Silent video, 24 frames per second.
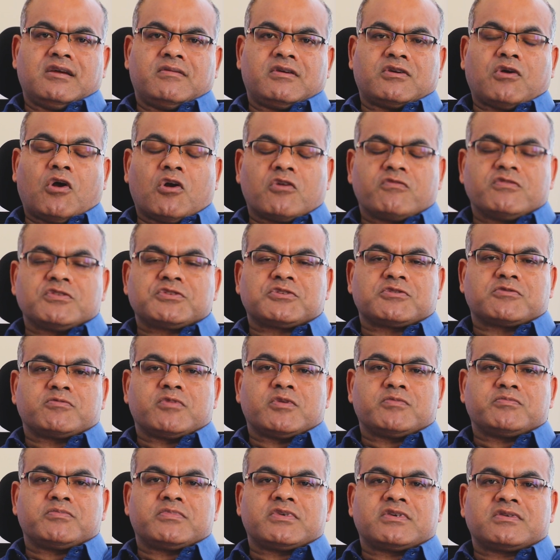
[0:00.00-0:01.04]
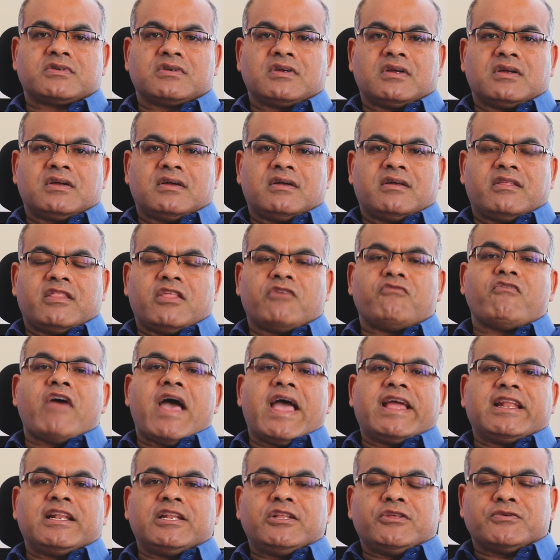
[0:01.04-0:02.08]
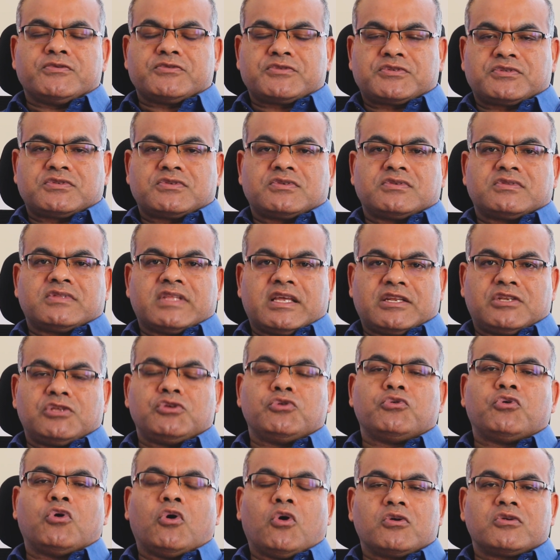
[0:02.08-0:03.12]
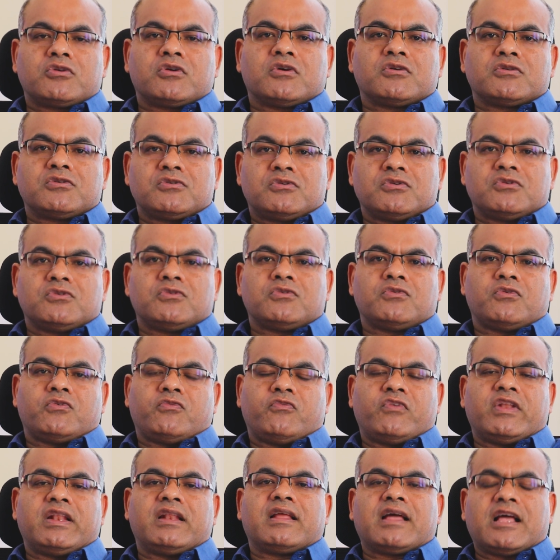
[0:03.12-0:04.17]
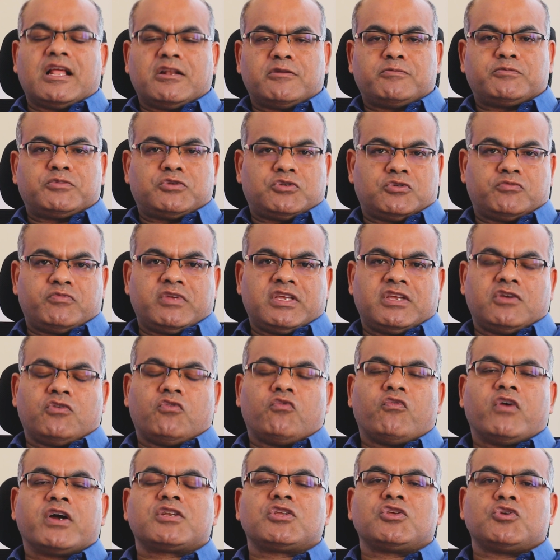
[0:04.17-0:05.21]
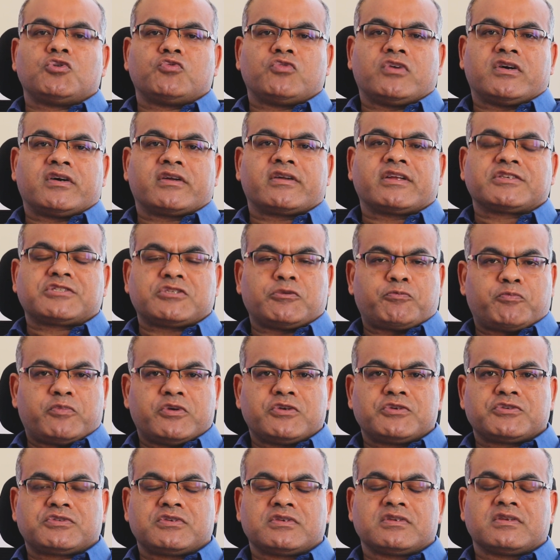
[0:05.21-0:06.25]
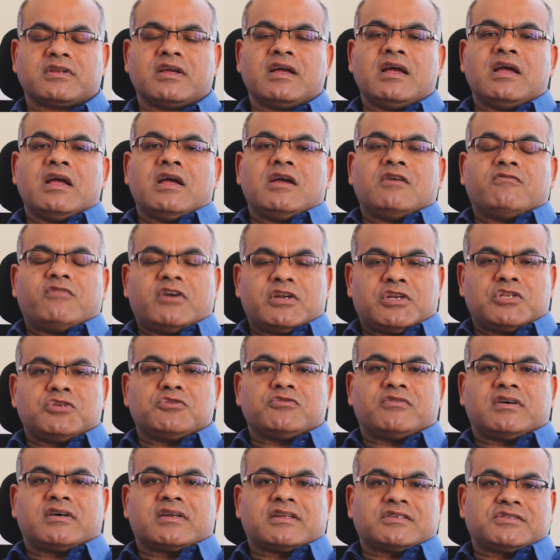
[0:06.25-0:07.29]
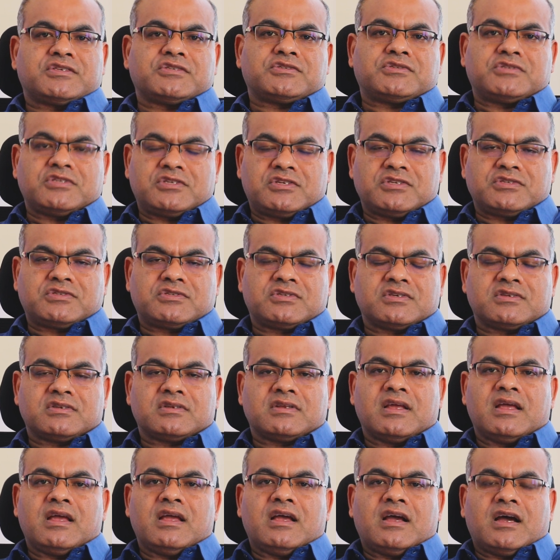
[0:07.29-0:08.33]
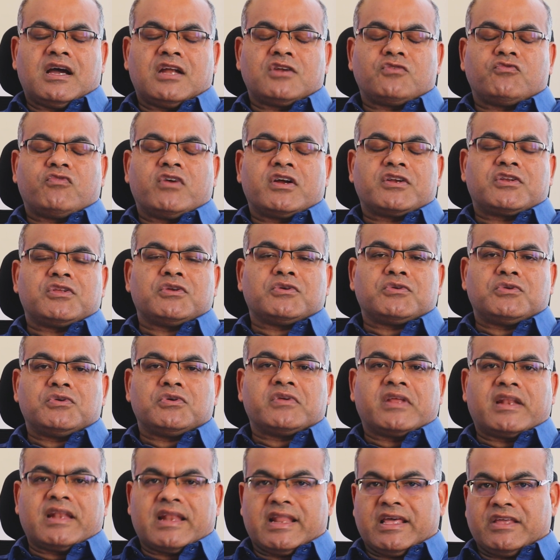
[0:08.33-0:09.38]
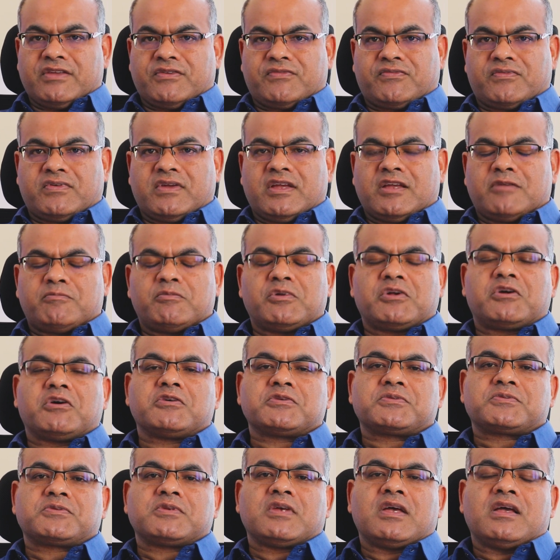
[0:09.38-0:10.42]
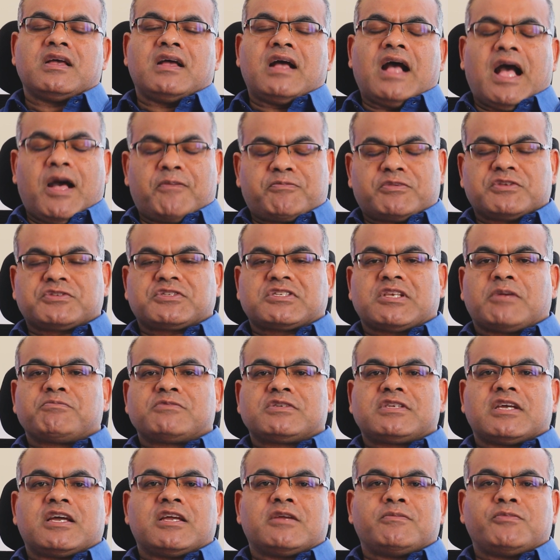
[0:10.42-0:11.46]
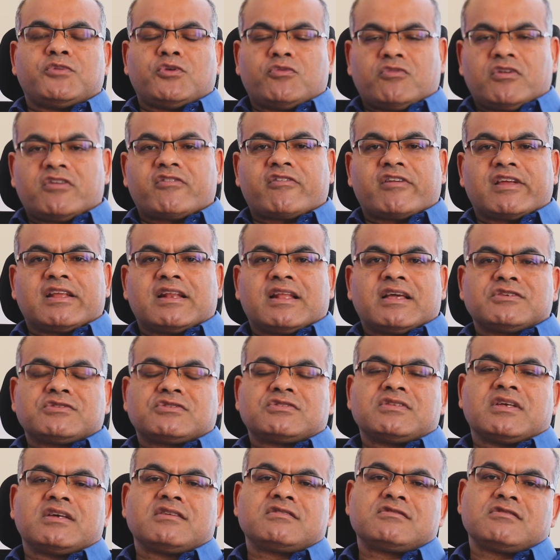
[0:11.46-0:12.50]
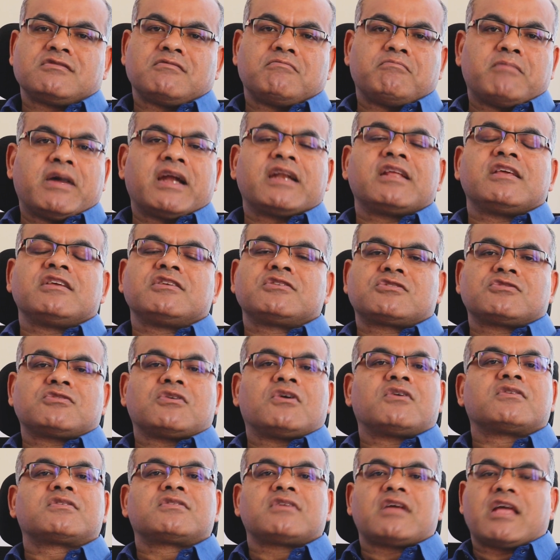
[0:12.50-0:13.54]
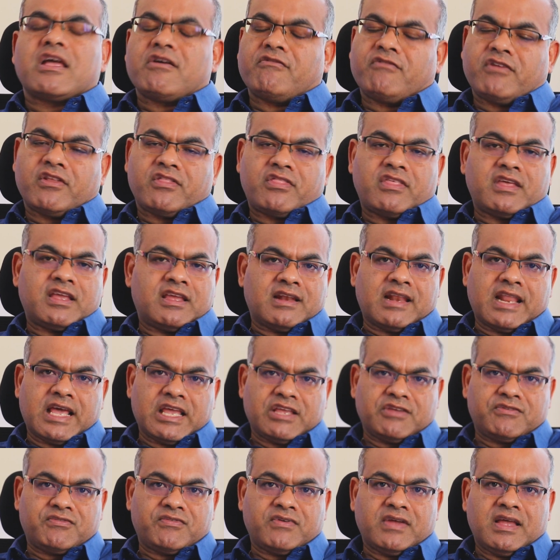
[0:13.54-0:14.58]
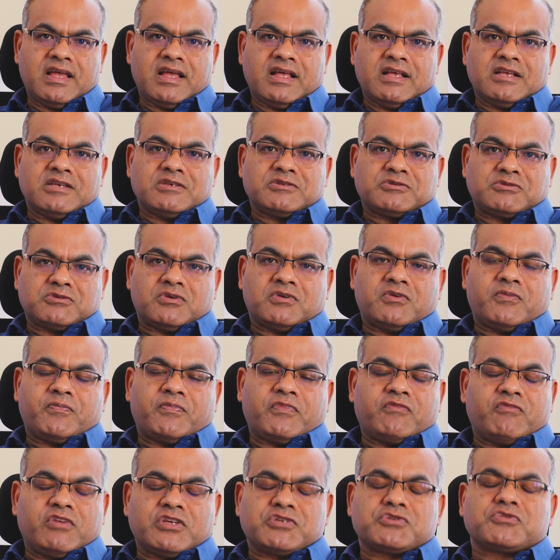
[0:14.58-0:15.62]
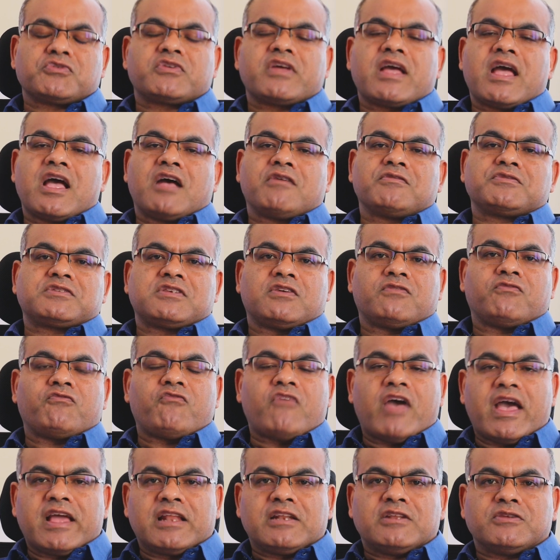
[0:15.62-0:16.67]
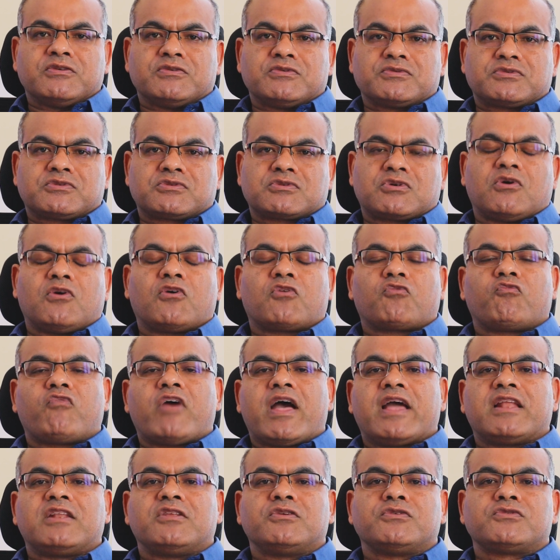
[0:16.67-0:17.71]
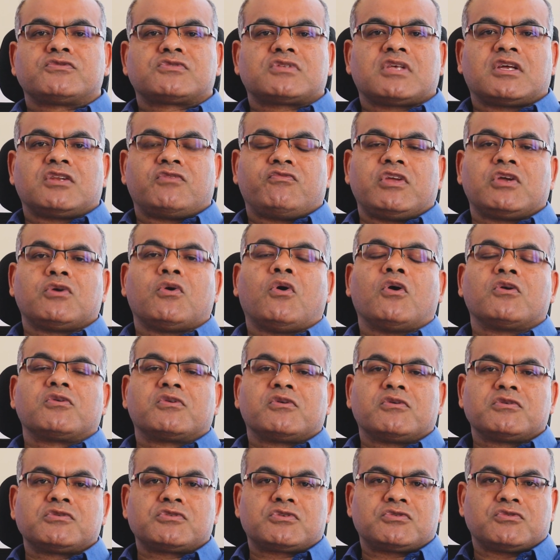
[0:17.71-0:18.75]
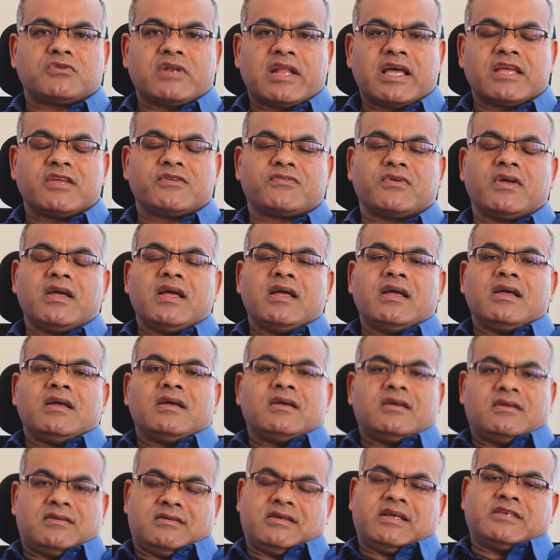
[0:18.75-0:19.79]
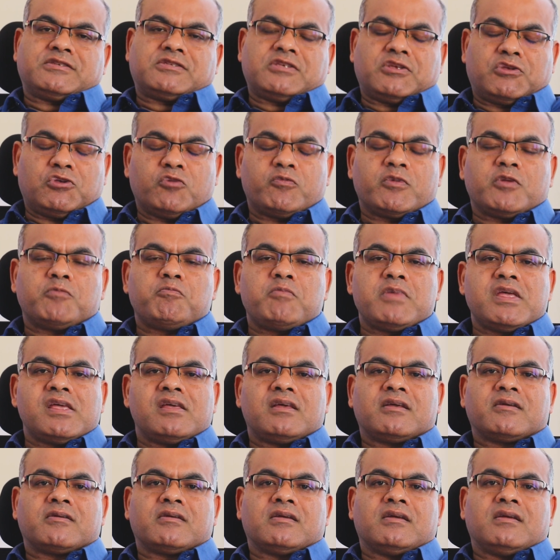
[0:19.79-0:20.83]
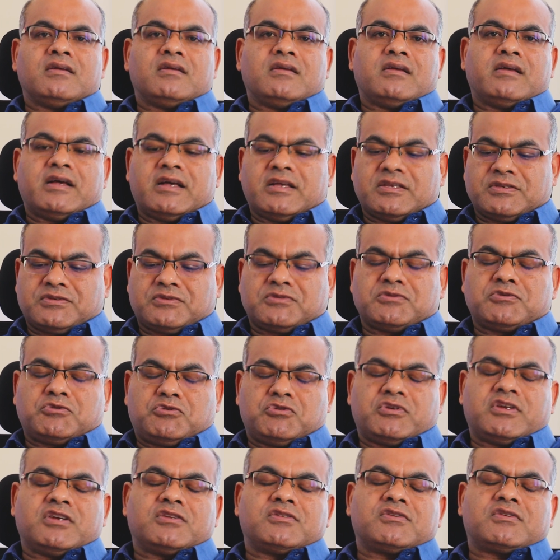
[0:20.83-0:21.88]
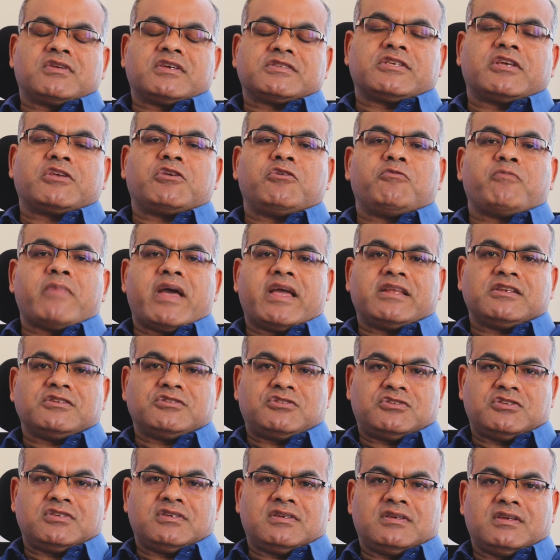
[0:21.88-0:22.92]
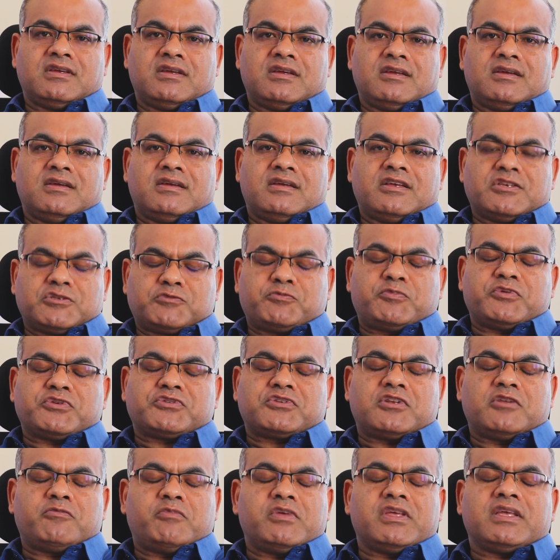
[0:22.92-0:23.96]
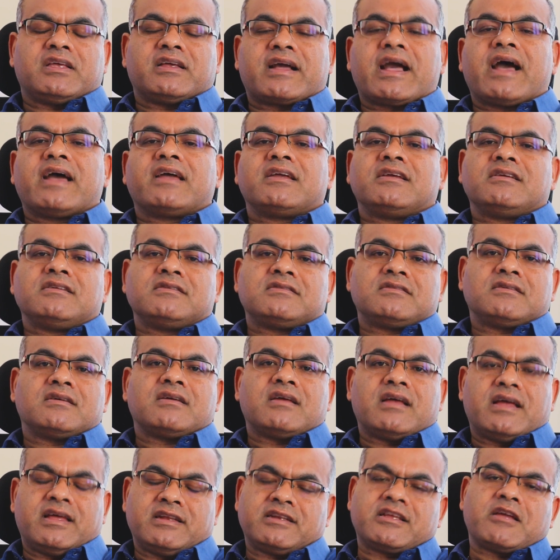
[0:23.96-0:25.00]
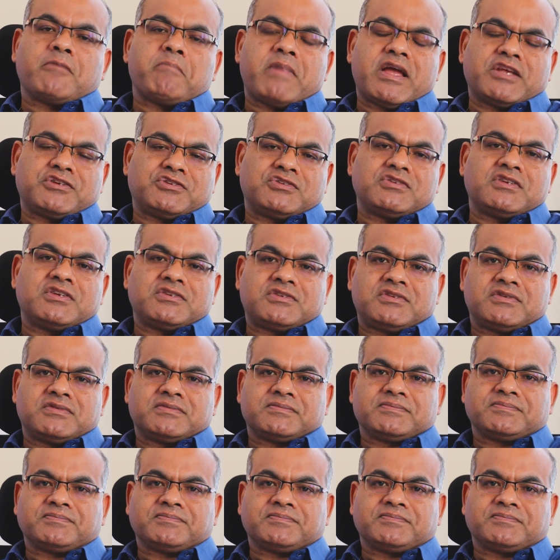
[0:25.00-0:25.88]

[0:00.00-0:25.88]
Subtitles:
But always remember, the values that you hold on to will help to be what you are as a person, what you are as a citizen, and what you do in life. Because after some time you will realize that money is not everything in life. So we should have some values, core values that we hold on to life as a human being, as together a humanity, especially being kind and compassionate.